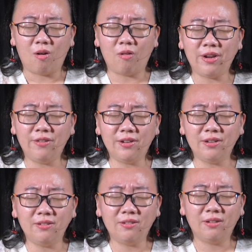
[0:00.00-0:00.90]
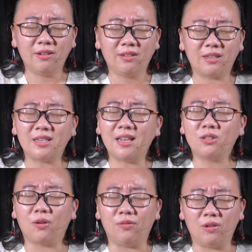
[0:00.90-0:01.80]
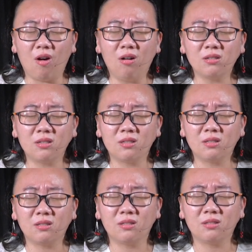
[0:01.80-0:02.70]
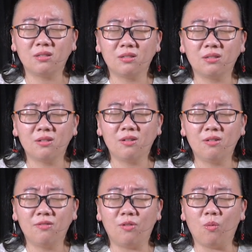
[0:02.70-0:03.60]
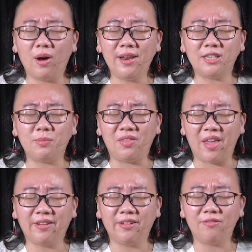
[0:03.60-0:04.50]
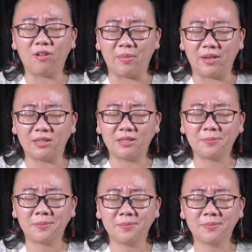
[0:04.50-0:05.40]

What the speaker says: or even a sense of loss for what has been taken from us.